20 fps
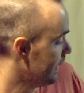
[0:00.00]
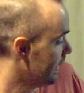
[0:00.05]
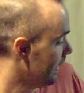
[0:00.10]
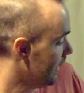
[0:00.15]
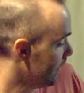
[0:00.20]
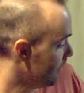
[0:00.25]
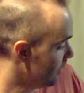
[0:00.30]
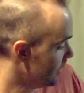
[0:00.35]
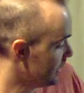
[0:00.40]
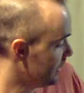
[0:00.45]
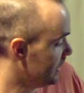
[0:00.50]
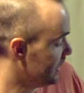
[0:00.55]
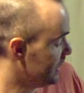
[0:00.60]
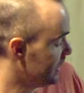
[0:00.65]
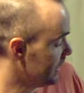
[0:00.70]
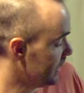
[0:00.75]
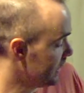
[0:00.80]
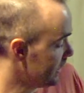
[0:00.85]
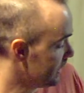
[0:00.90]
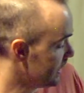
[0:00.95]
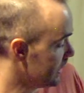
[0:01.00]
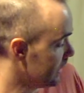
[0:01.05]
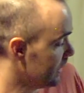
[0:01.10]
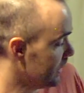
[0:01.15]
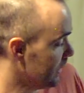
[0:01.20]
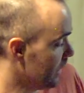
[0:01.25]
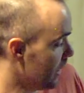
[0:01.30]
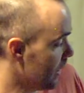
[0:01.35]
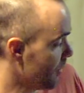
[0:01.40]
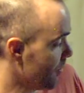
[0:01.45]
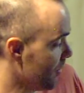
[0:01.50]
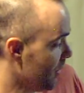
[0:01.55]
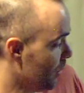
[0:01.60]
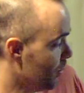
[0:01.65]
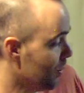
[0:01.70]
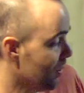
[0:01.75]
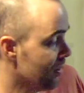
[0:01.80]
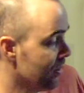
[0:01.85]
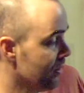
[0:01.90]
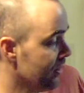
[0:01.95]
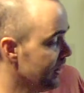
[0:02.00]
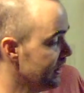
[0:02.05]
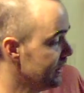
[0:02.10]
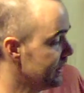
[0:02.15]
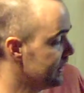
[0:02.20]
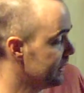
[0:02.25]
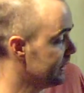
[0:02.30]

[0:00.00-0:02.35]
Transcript: It was just a lot of elbow grease.